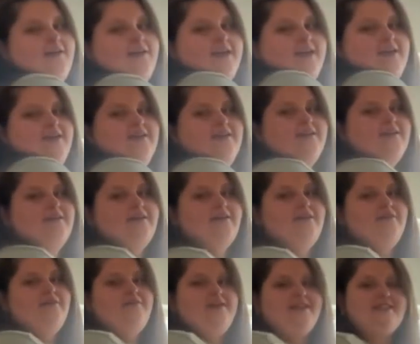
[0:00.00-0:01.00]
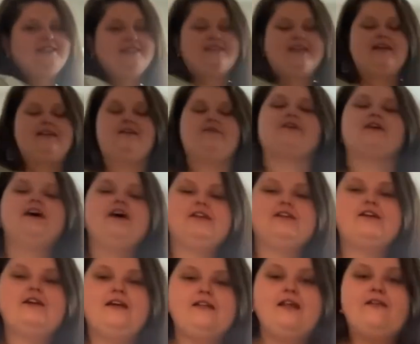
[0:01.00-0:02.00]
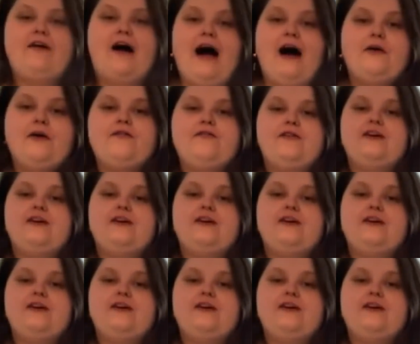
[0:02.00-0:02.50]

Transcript: like it fits. I love the color. I love how it